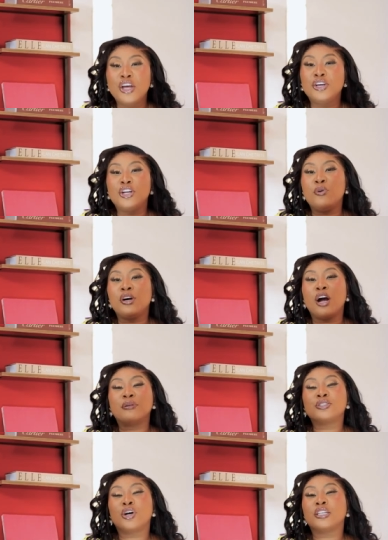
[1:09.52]
you know what?
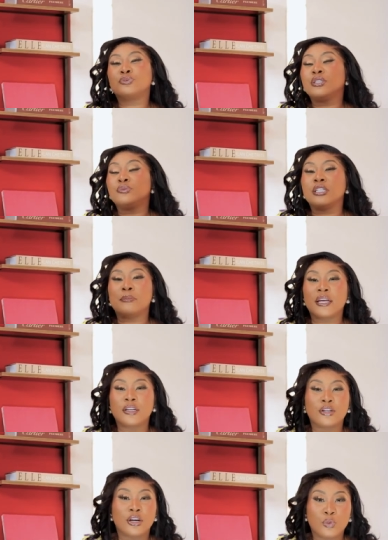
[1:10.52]
Ayra Starr is really, really
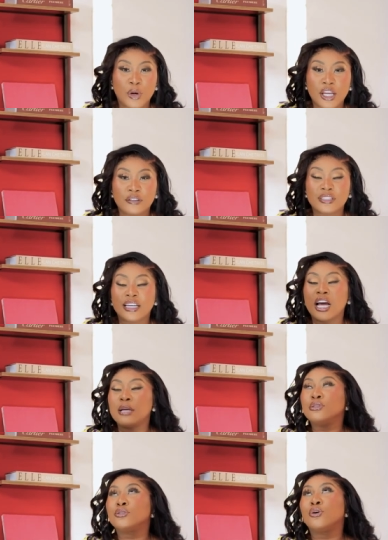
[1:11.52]
making a lot of waves, and I
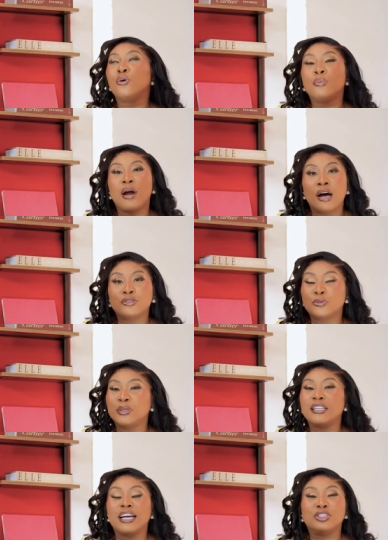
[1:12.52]
am so proud to
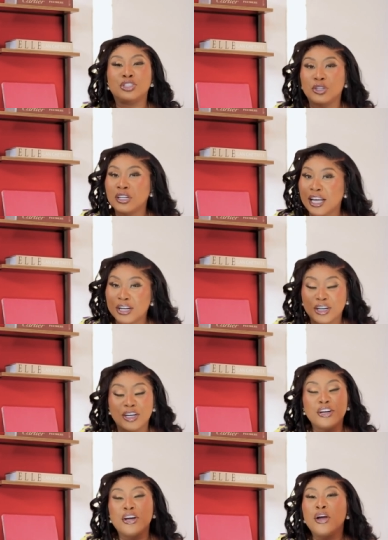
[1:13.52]
be a Nigerian like
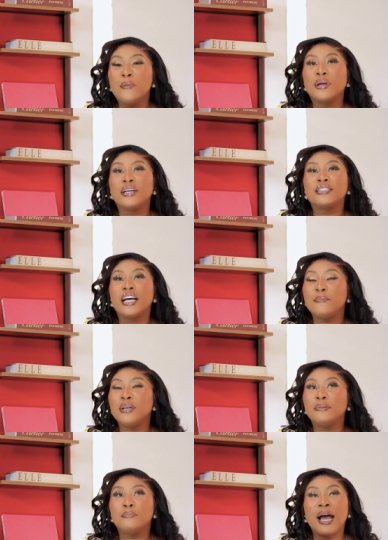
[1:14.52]
her because I
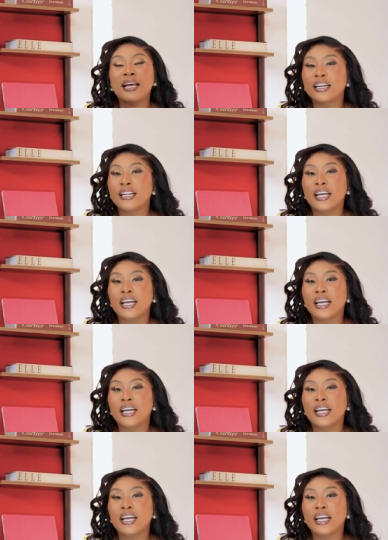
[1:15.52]
mean, back in the